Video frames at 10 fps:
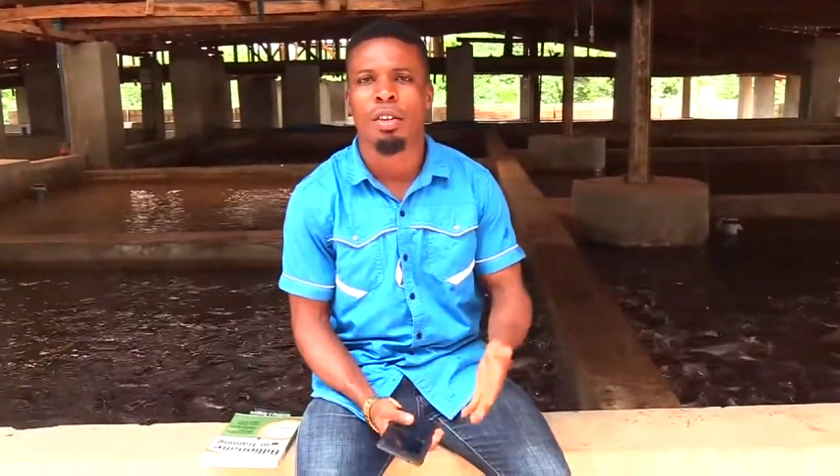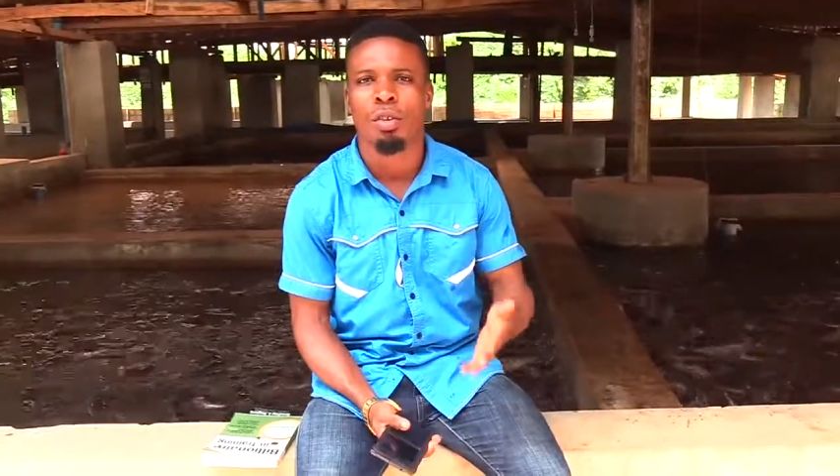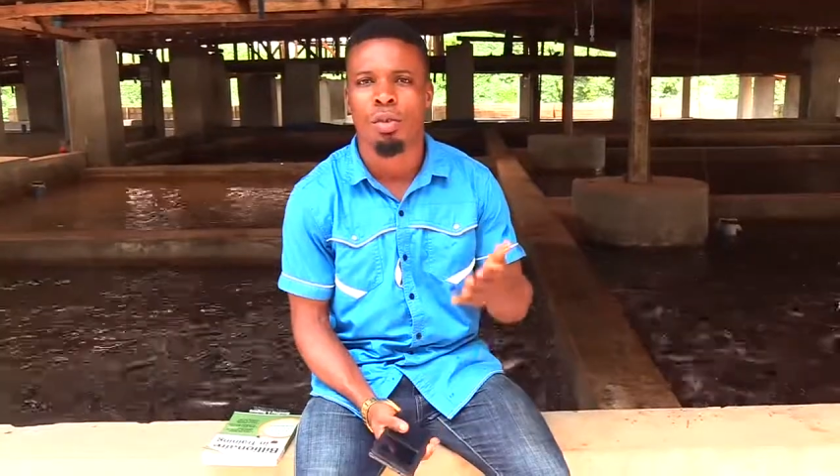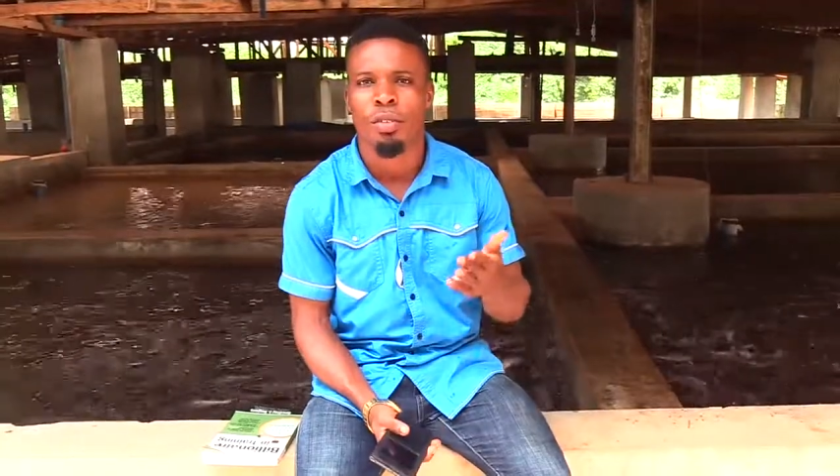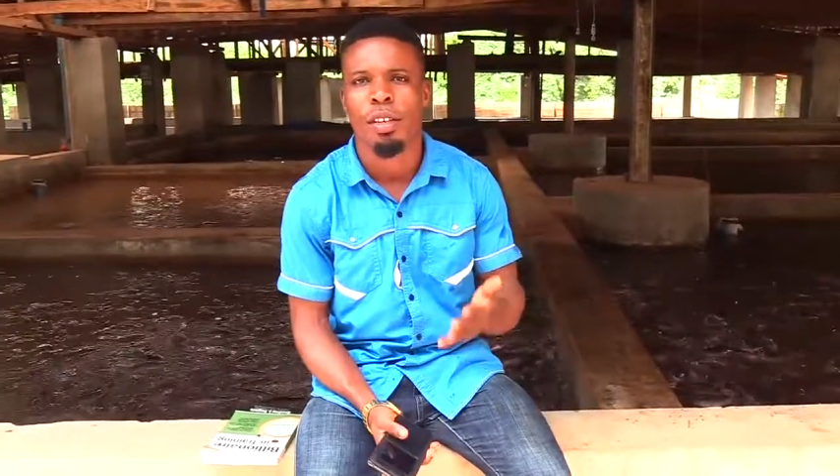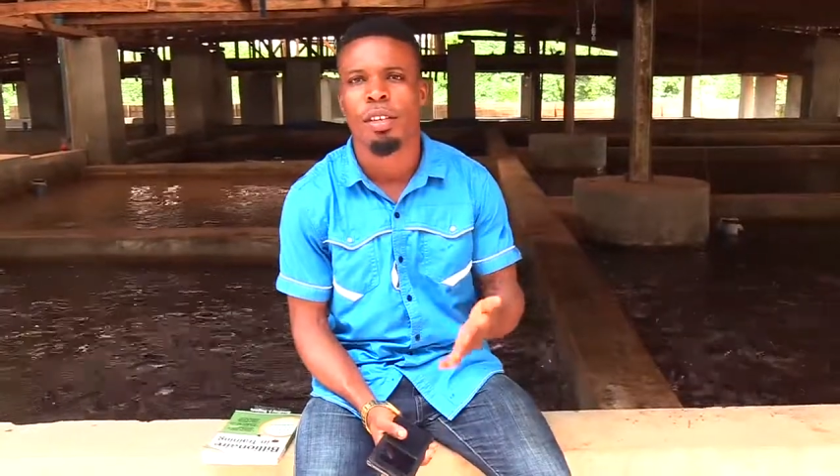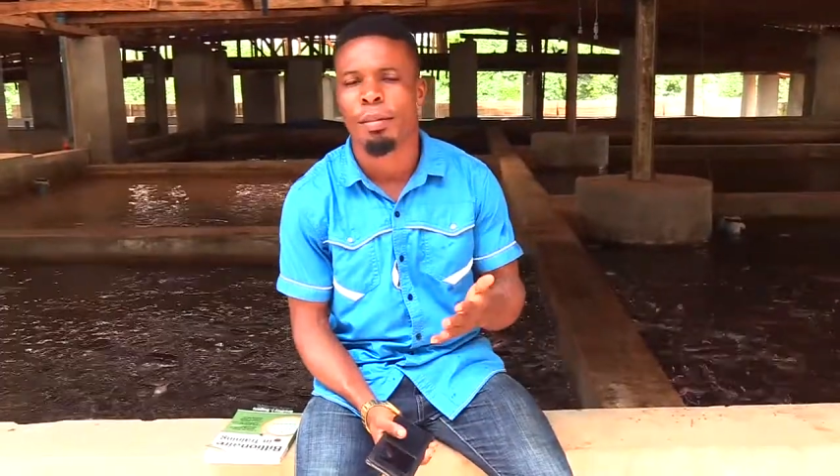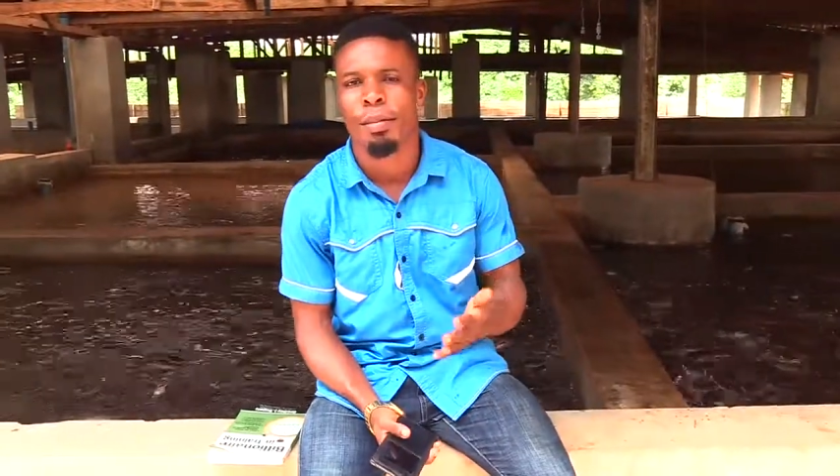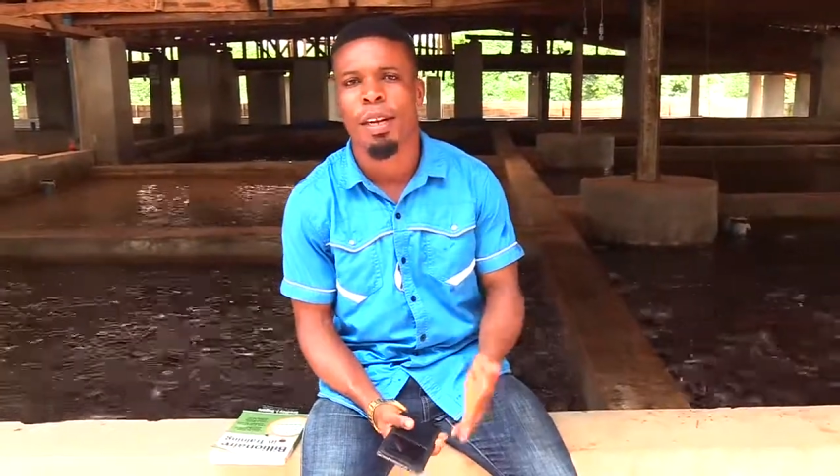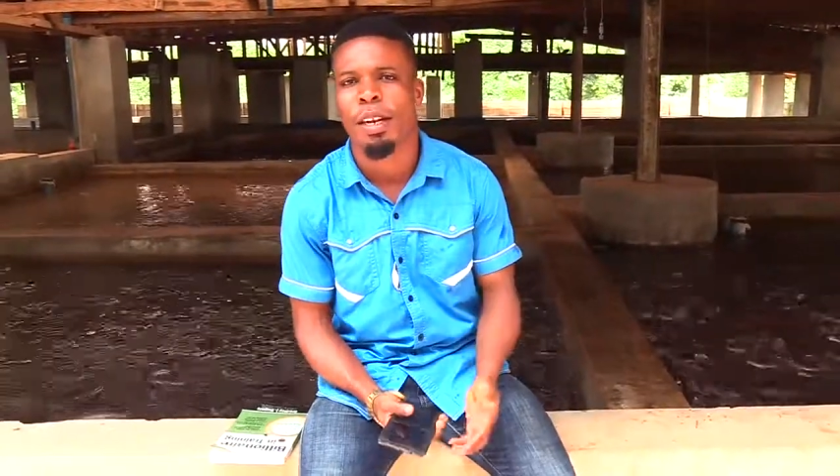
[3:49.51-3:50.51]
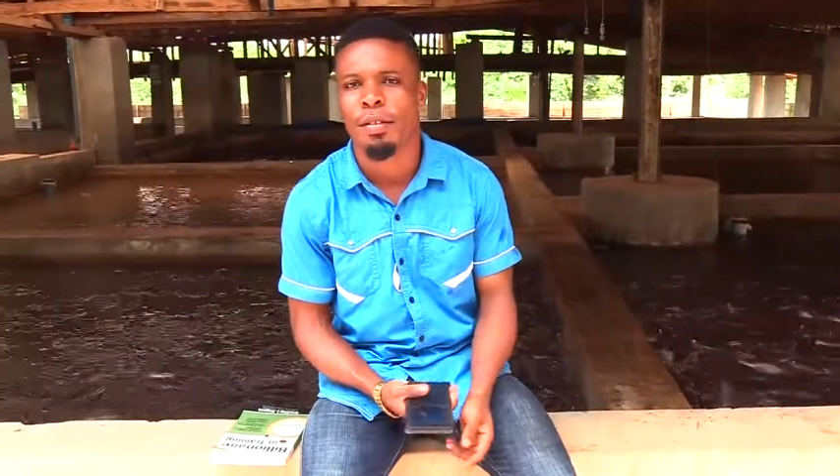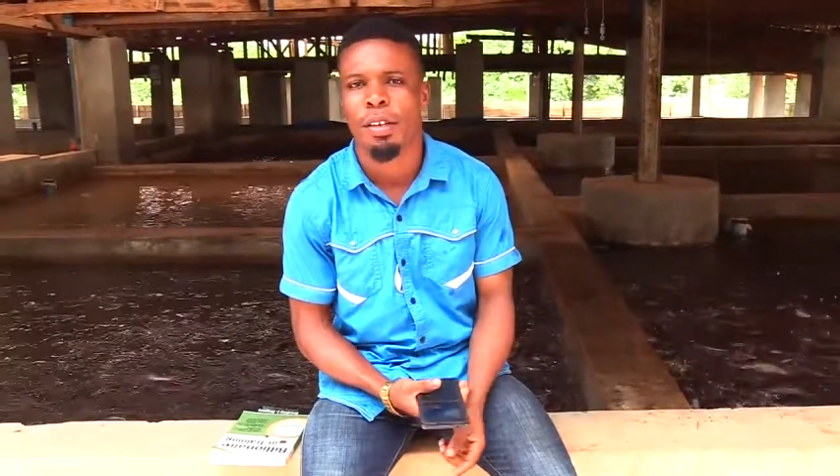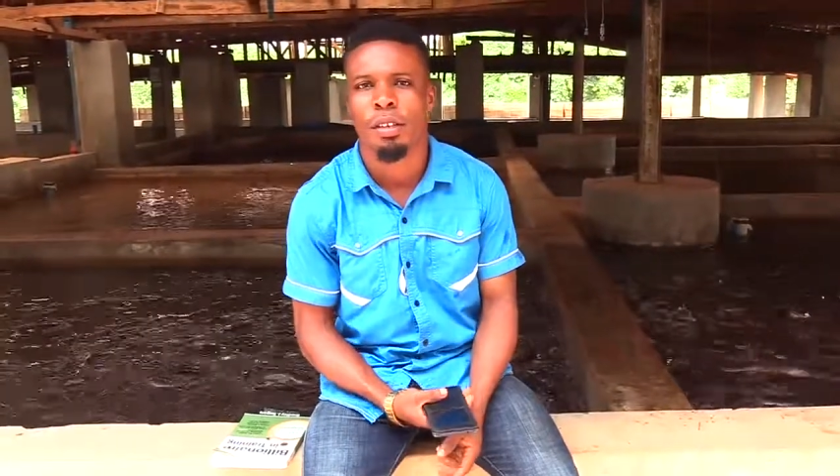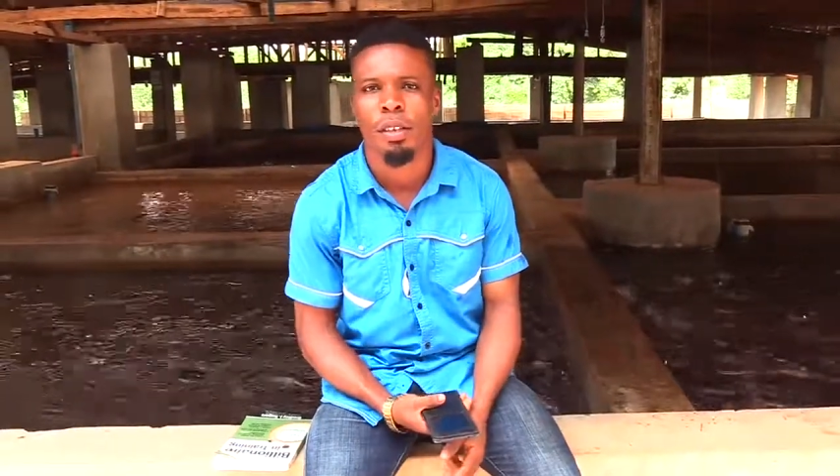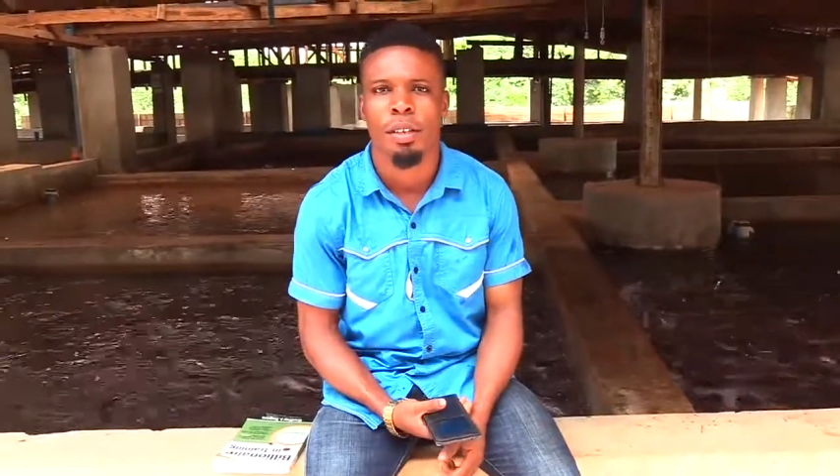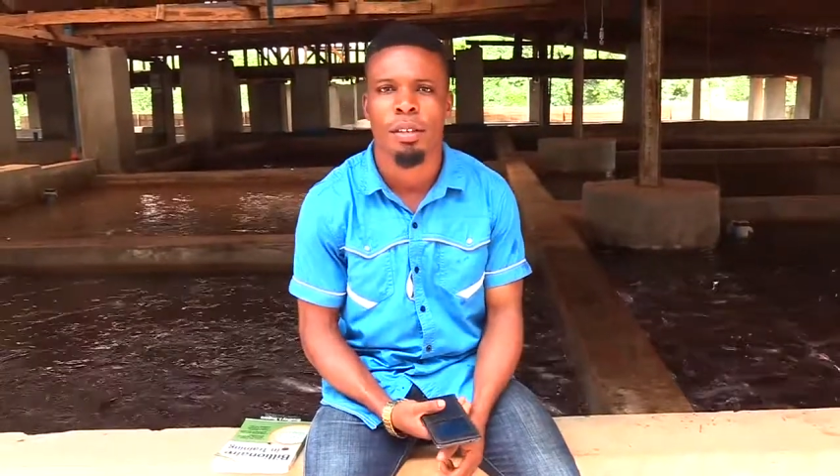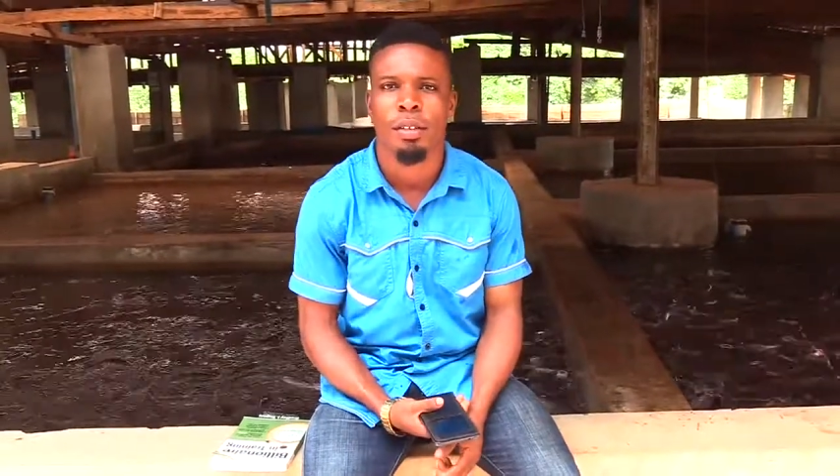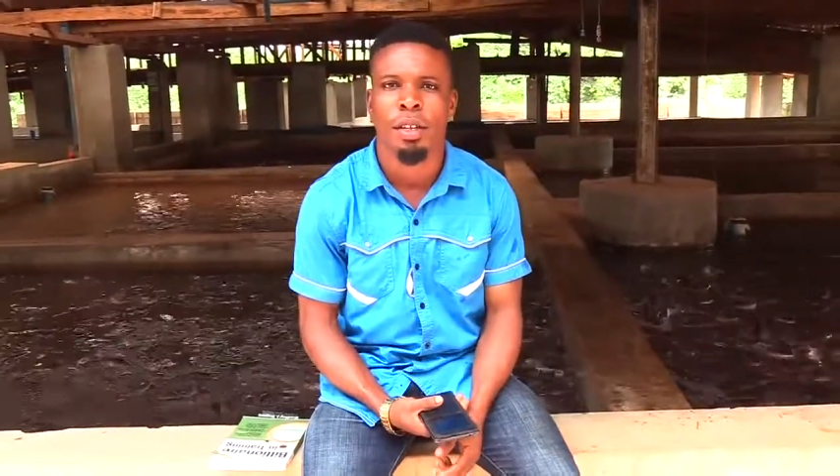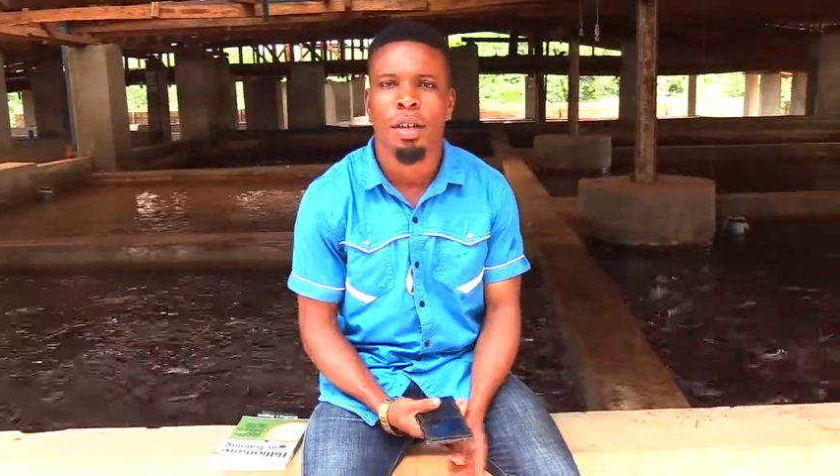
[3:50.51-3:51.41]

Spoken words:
you will see the benefit in it.